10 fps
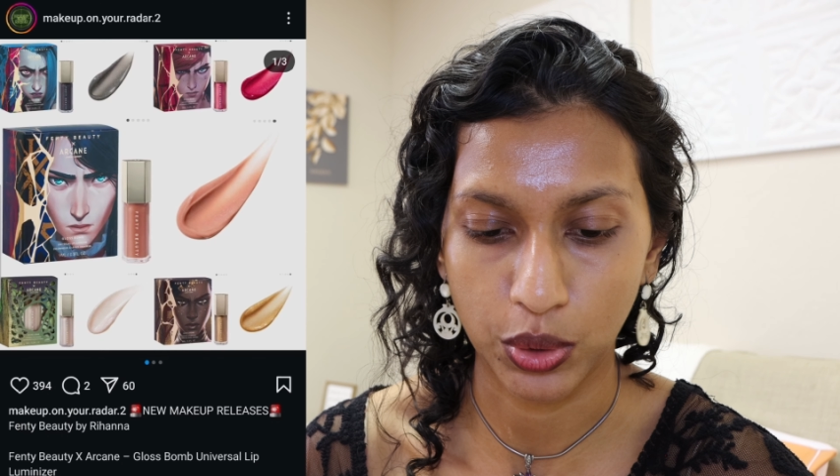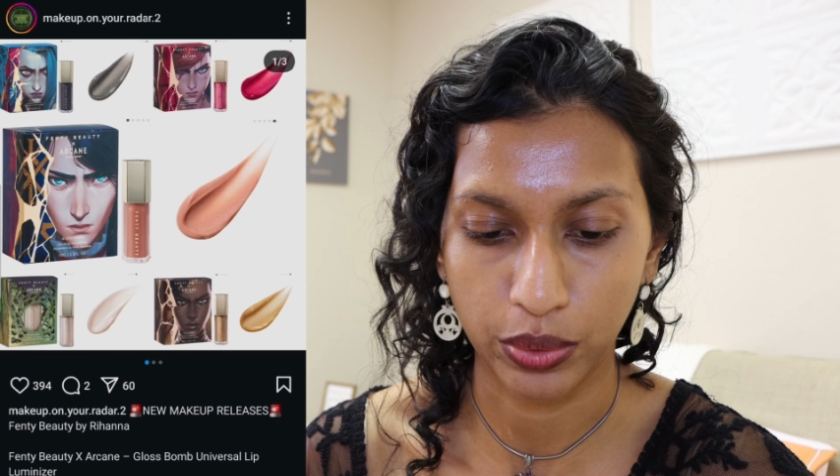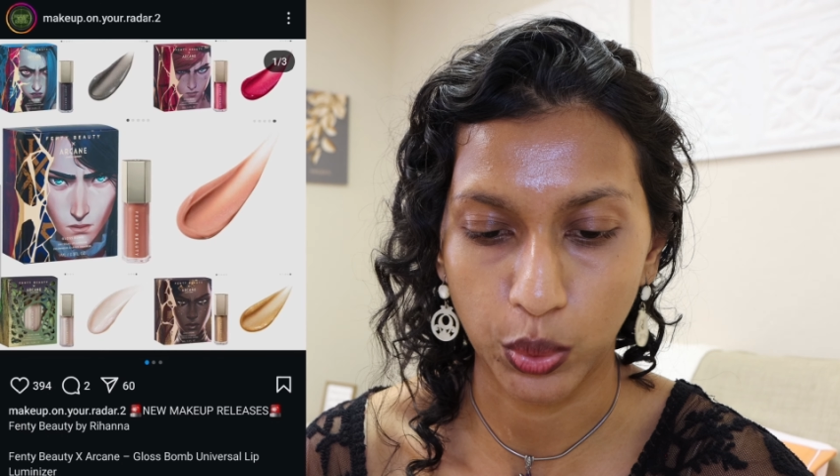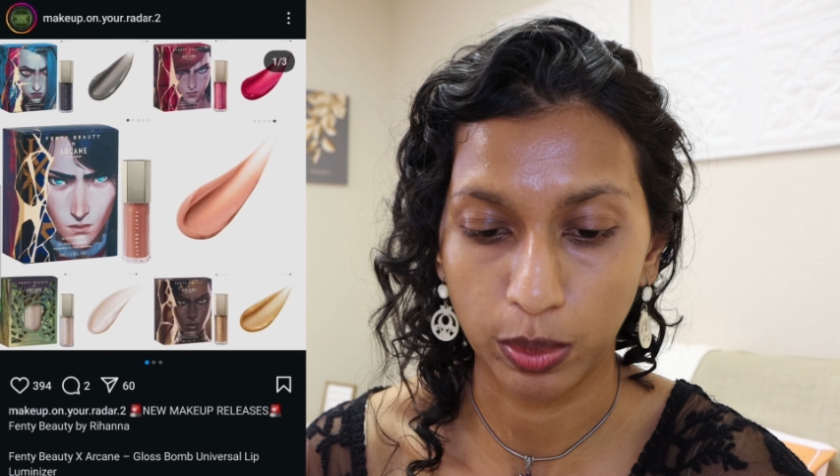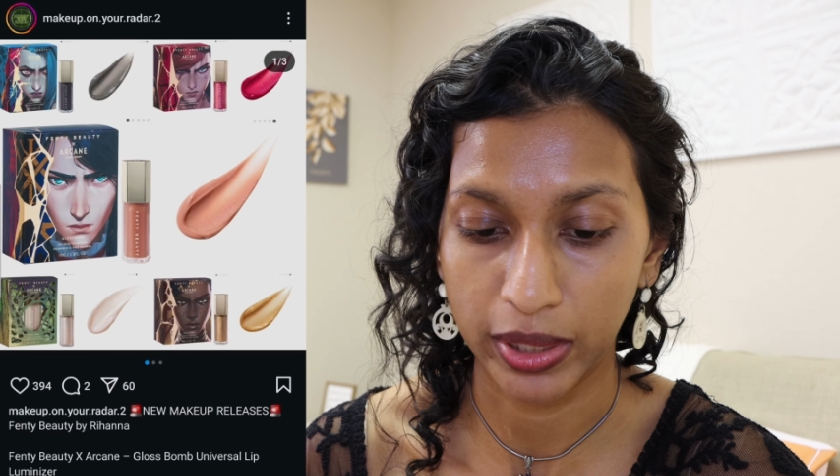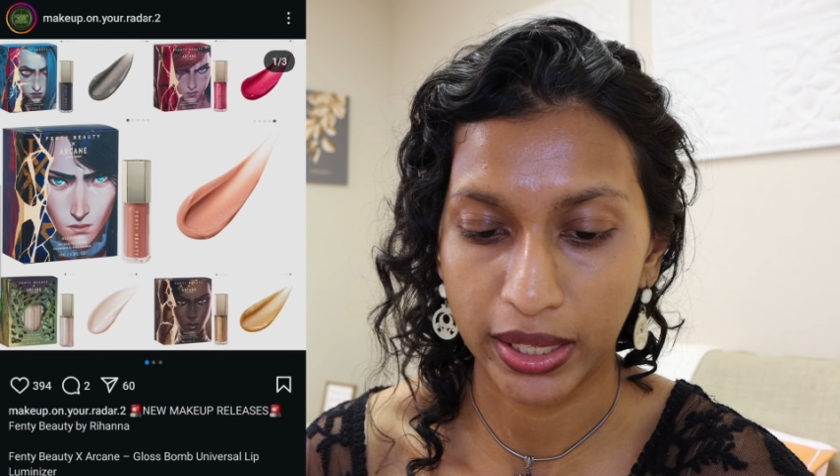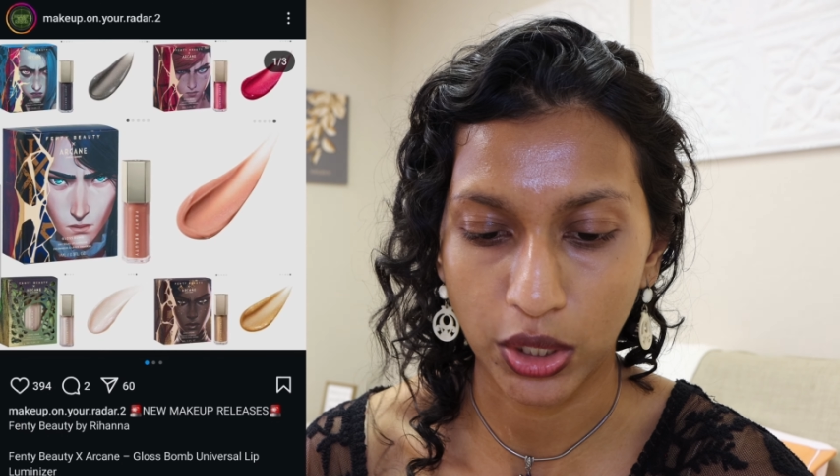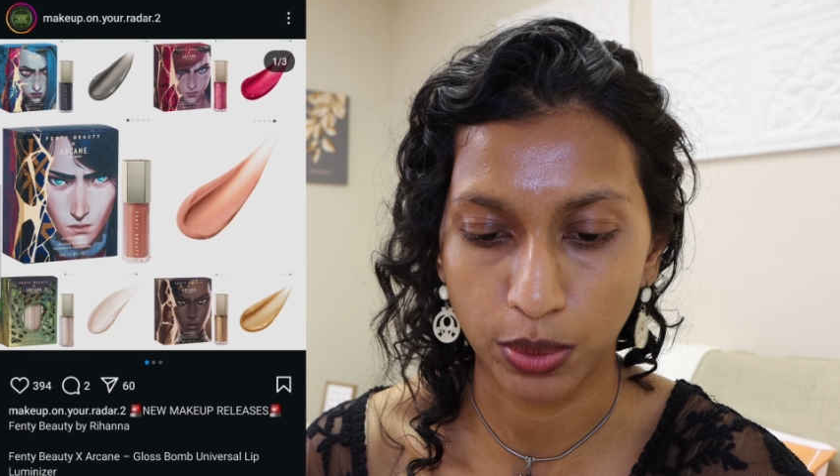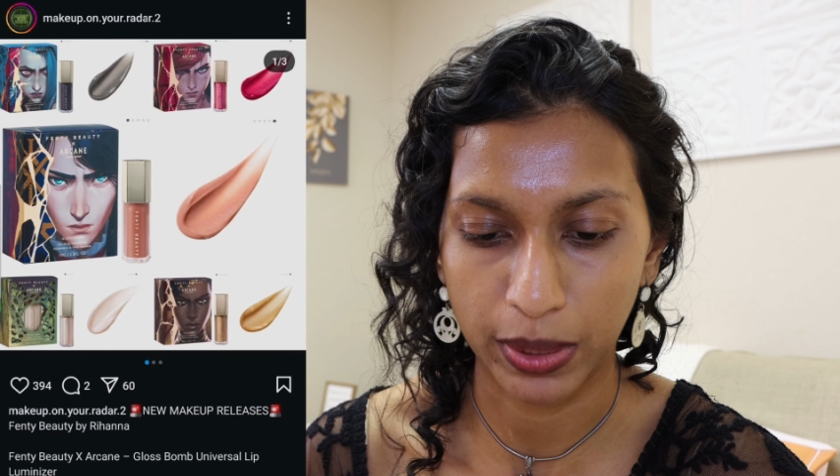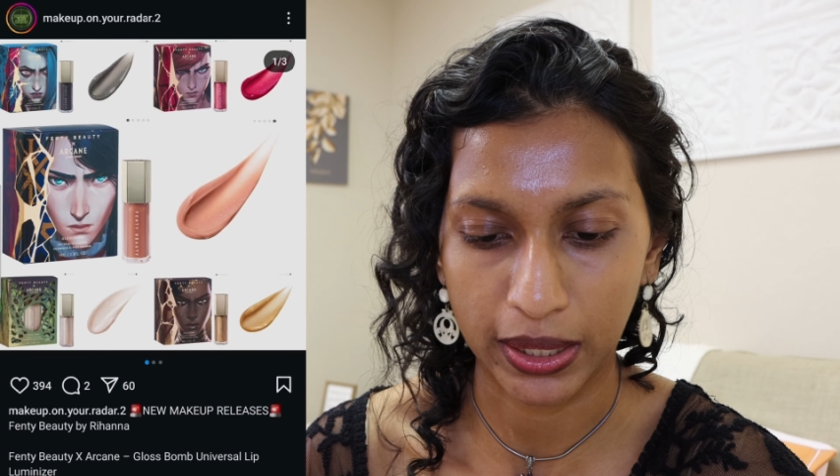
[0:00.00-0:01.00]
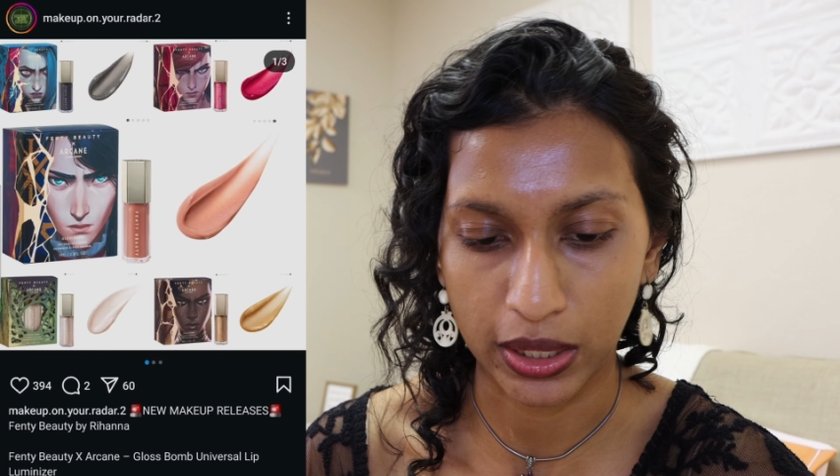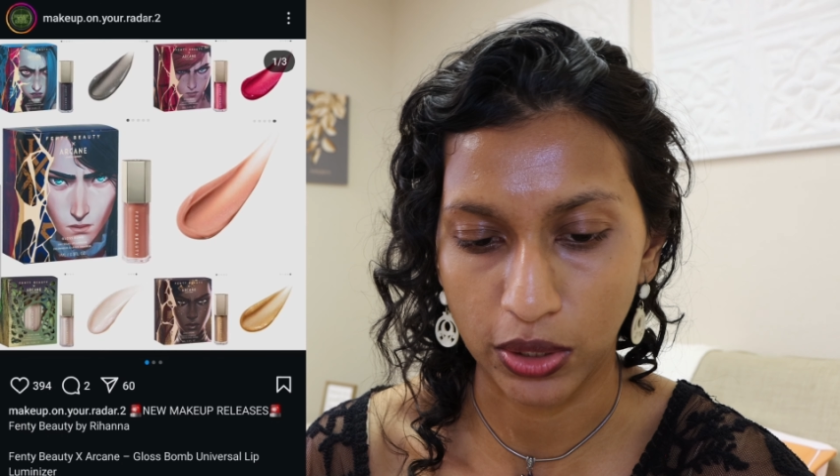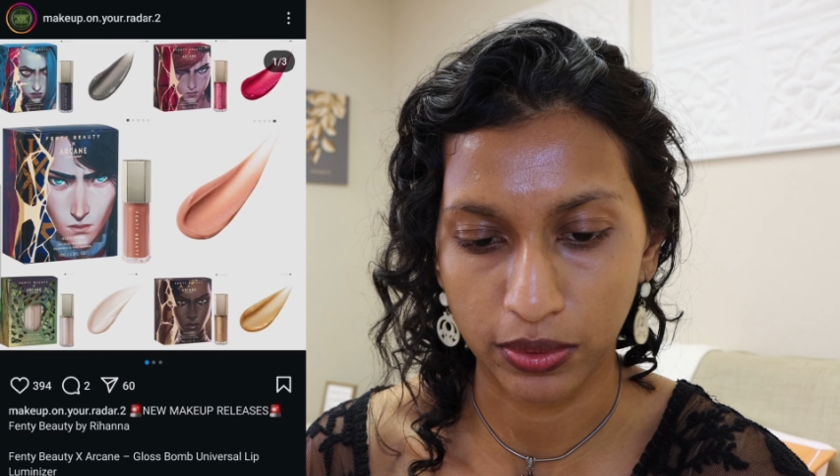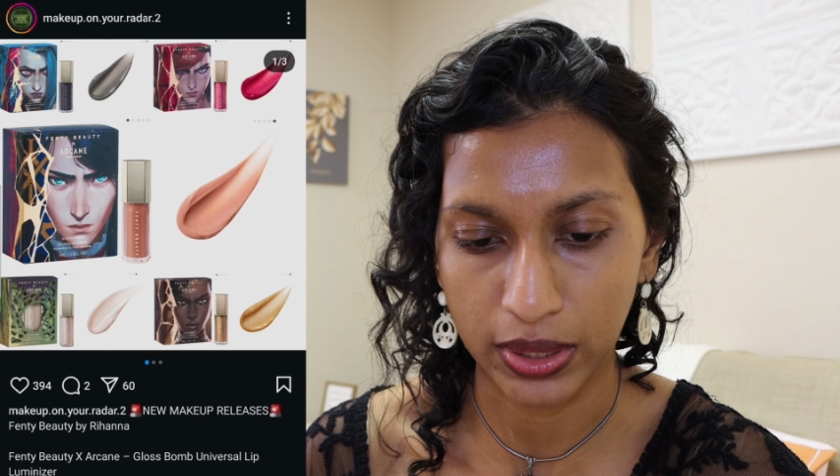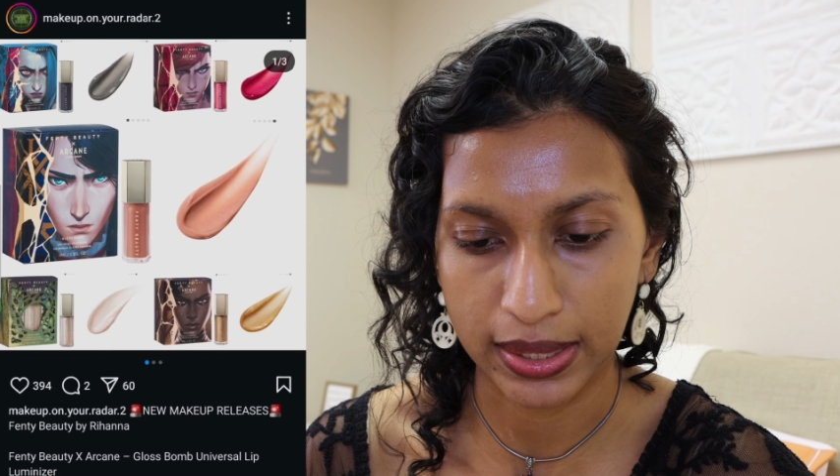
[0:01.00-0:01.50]
So if you were planning to pick
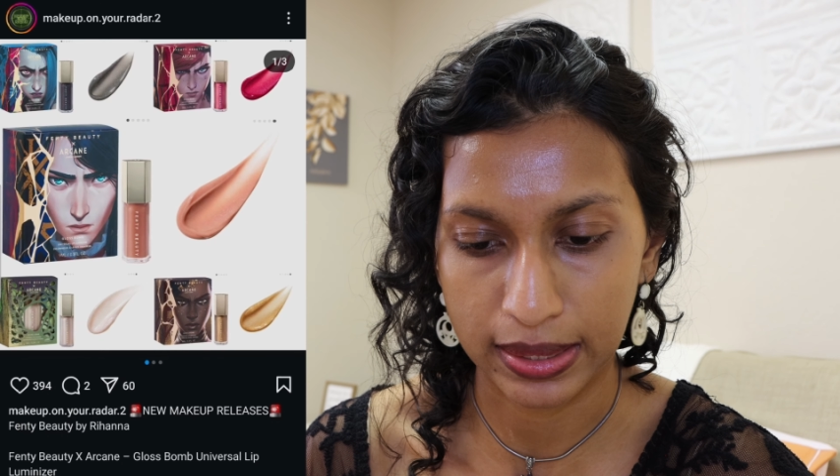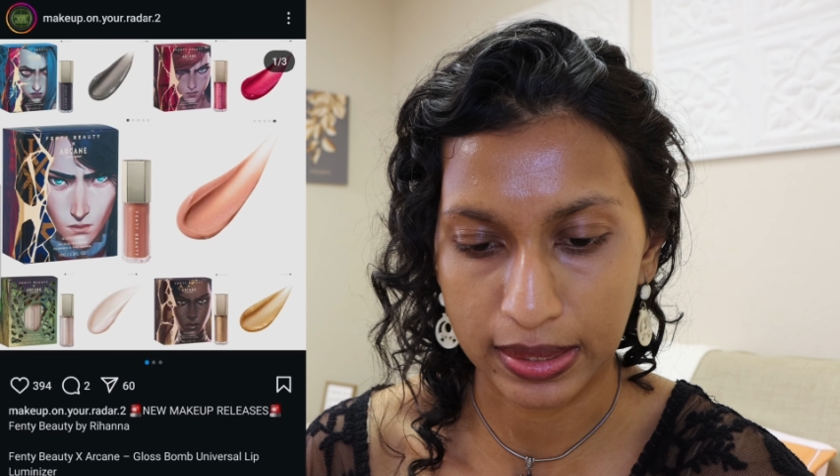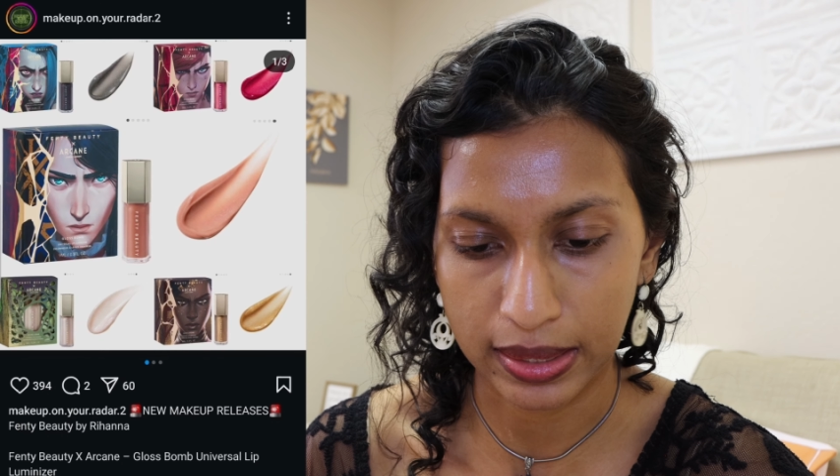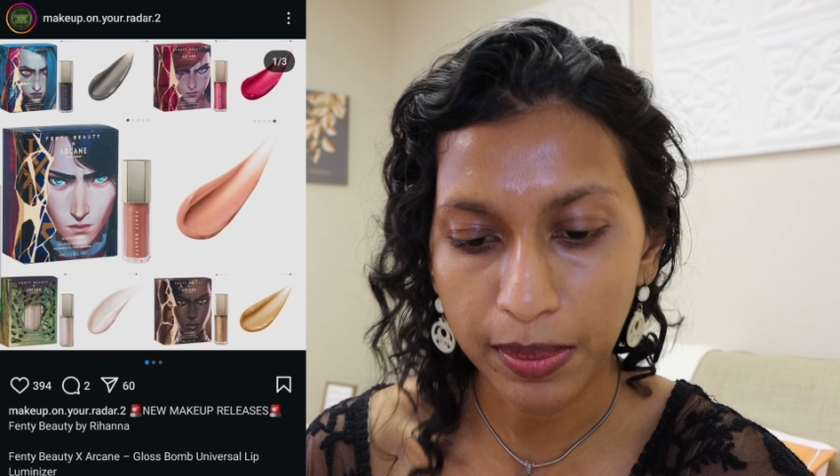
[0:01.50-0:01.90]
any of these things